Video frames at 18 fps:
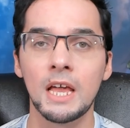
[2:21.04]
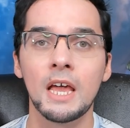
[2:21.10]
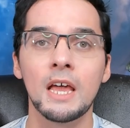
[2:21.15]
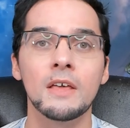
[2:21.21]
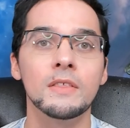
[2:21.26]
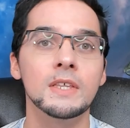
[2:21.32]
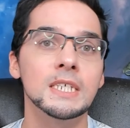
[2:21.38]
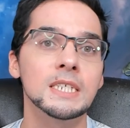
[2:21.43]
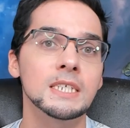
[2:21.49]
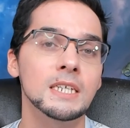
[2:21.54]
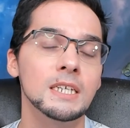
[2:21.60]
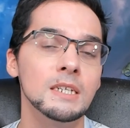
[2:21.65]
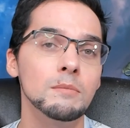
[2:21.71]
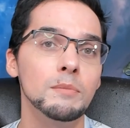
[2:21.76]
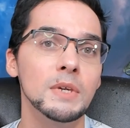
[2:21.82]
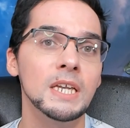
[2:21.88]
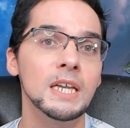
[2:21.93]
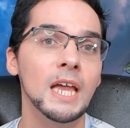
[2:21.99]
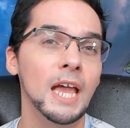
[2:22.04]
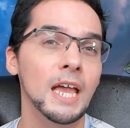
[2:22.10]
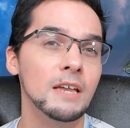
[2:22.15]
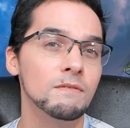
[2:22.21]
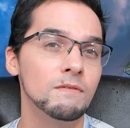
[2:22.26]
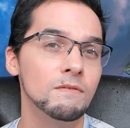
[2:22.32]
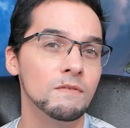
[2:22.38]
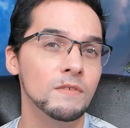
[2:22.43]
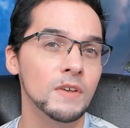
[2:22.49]
This can be a
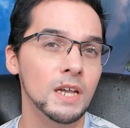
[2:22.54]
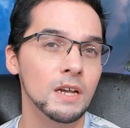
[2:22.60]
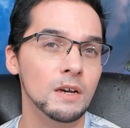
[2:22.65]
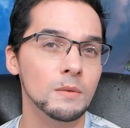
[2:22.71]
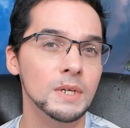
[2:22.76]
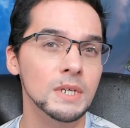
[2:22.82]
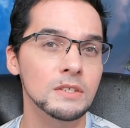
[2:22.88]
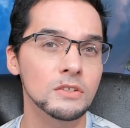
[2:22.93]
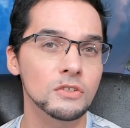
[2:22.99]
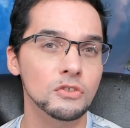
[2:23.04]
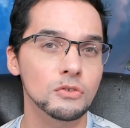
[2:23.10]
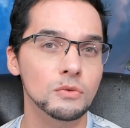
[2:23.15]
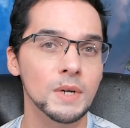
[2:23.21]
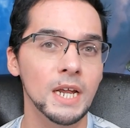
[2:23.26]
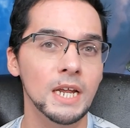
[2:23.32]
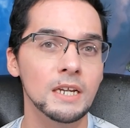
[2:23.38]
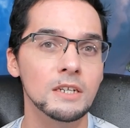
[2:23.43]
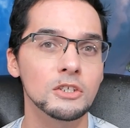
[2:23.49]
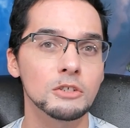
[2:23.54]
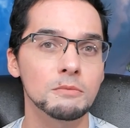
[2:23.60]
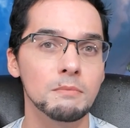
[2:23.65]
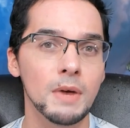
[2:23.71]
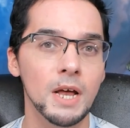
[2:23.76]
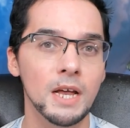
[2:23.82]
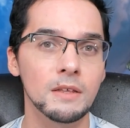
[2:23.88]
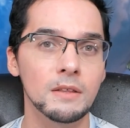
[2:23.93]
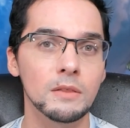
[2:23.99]
very strange
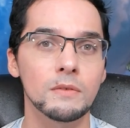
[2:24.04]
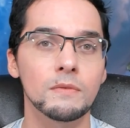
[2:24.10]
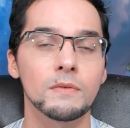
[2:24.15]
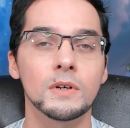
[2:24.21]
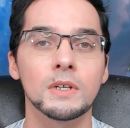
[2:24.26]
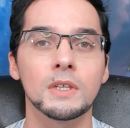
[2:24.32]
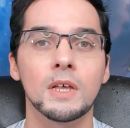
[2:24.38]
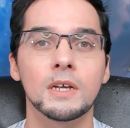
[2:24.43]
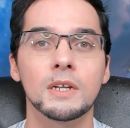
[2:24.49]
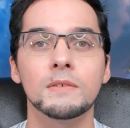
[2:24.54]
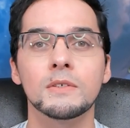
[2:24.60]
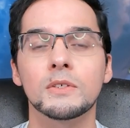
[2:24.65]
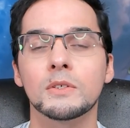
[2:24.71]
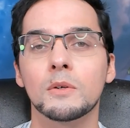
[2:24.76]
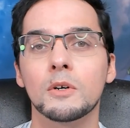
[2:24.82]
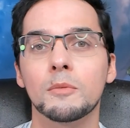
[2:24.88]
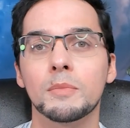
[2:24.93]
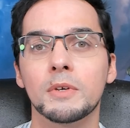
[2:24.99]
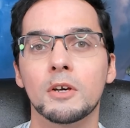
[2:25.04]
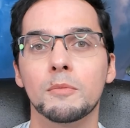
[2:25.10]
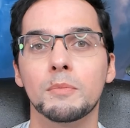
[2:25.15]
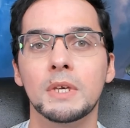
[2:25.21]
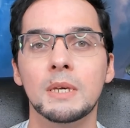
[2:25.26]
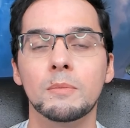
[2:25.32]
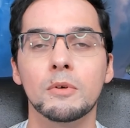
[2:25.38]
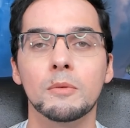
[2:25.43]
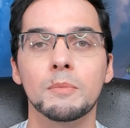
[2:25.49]
month for a lot of you Scorpio
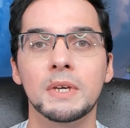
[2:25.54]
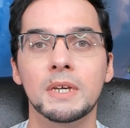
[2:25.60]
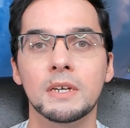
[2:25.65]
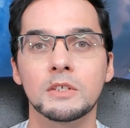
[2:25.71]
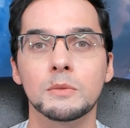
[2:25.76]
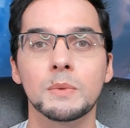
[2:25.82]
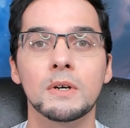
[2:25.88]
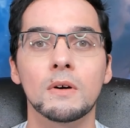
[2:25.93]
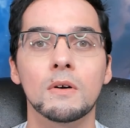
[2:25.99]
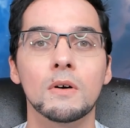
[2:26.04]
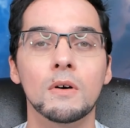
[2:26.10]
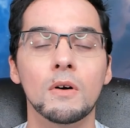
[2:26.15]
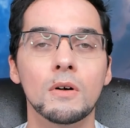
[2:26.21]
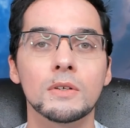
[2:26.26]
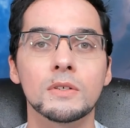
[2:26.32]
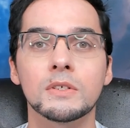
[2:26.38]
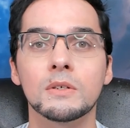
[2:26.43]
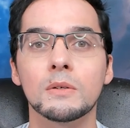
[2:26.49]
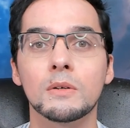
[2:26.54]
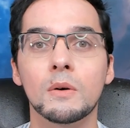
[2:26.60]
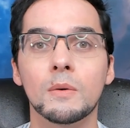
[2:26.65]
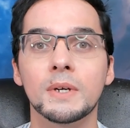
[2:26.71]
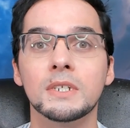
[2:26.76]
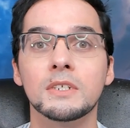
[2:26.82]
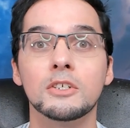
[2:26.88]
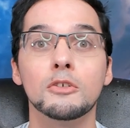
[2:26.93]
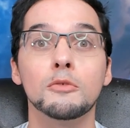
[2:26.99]
people because we are also
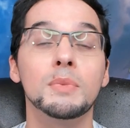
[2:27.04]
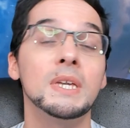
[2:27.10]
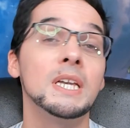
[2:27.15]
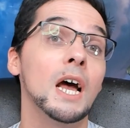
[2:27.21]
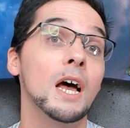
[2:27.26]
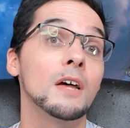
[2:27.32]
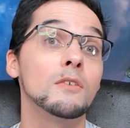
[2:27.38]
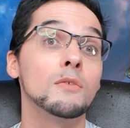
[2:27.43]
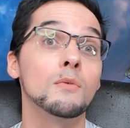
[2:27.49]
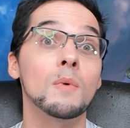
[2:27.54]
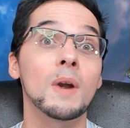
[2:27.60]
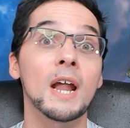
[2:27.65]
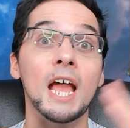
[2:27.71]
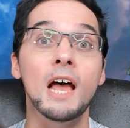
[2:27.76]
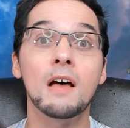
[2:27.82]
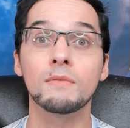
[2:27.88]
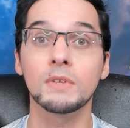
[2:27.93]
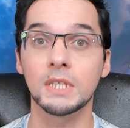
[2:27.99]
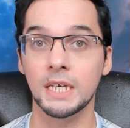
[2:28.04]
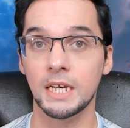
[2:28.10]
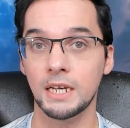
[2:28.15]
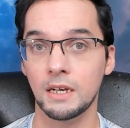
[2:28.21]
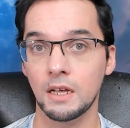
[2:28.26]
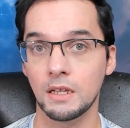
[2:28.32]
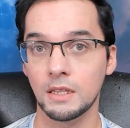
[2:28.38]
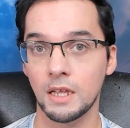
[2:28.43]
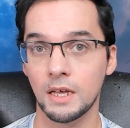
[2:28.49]
going to be unraveling
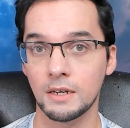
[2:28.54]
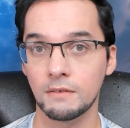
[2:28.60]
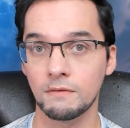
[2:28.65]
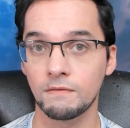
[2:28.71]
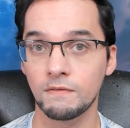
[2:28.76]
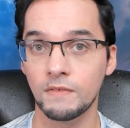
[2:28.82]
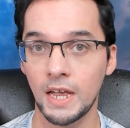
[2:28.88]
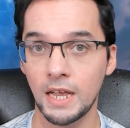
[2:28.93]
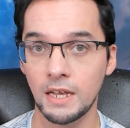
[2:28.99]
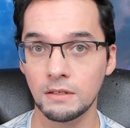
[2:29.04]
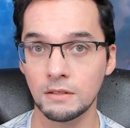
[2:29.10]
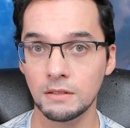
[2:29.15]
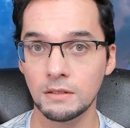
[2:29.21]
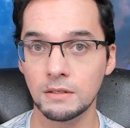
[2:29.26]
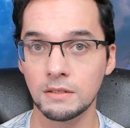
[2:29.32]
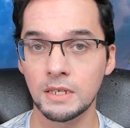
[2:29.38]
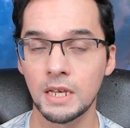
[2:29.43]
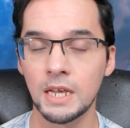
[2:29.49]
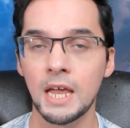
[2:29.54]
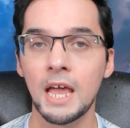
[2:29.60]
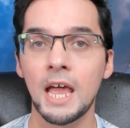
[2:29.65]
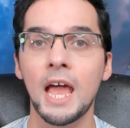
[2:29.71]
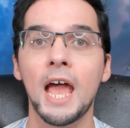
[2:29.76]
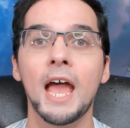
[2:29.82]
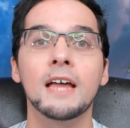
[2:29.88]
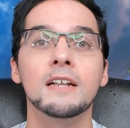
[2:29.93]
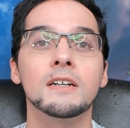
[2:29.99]
a lot of veils
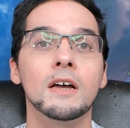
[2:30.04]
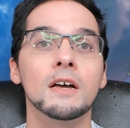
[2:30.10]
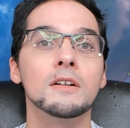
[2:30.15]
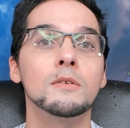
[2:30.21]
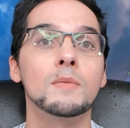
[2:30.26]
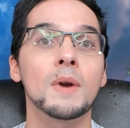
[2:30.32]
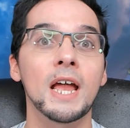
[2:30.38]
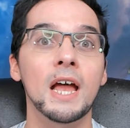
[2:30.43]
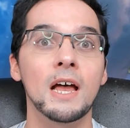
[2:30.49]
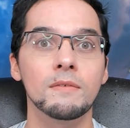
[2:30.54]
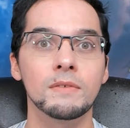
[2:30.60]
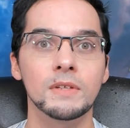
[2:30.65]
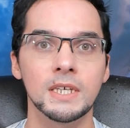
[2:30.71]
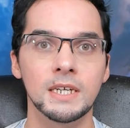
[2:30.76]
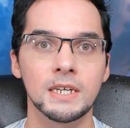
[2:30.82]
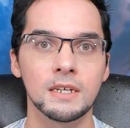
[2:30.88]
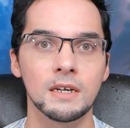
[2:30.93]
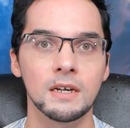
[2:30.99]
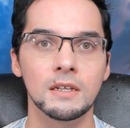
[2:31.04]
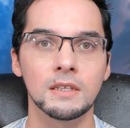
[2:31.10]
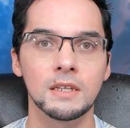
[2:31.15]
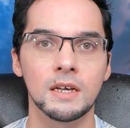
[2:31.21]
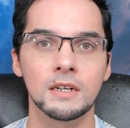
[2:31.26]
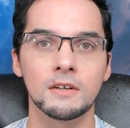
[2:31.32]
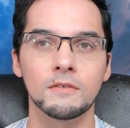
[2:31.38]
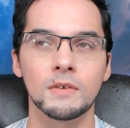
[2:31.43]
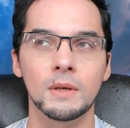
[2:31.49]
and unraveling a
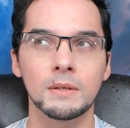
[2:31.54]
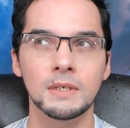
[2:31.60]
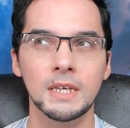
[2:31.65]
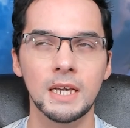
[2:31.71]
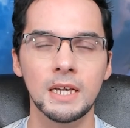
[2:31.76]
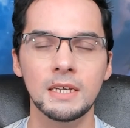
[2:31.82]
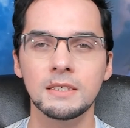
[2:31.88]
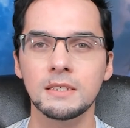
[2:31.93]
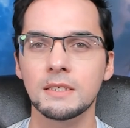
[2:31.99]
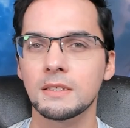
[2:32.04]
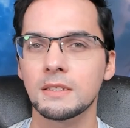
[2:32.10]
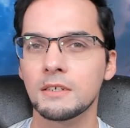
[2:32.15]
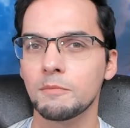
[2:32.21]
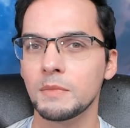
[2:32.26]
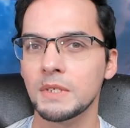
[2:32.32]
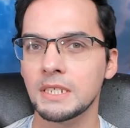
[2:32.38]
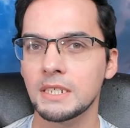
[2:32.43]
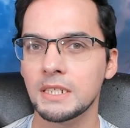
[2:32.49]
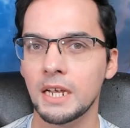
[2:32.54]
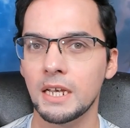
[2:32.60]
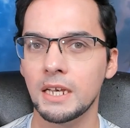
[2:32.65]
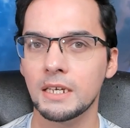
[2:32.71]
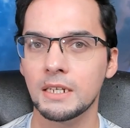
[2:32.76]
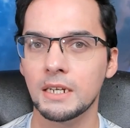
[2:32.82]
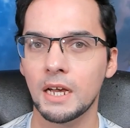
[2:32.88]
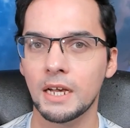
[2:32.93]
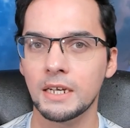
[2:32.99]
lot of cases of
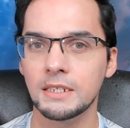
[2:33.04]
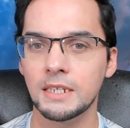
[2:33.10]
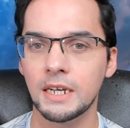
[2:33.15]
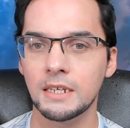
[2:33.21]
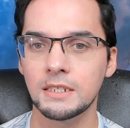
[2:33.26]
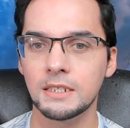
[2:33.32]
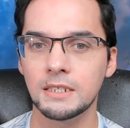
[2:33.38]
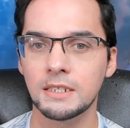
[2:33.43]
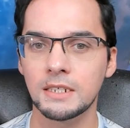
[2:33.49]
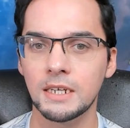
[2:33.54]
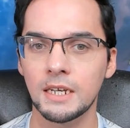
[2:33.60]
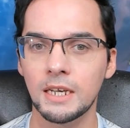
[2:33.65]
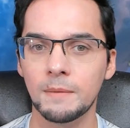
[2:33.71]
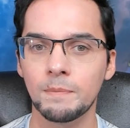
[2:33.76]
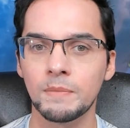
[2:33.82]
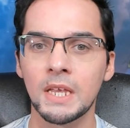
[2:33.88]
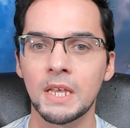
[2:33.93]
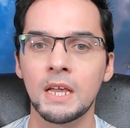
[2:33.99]
mistaken identity.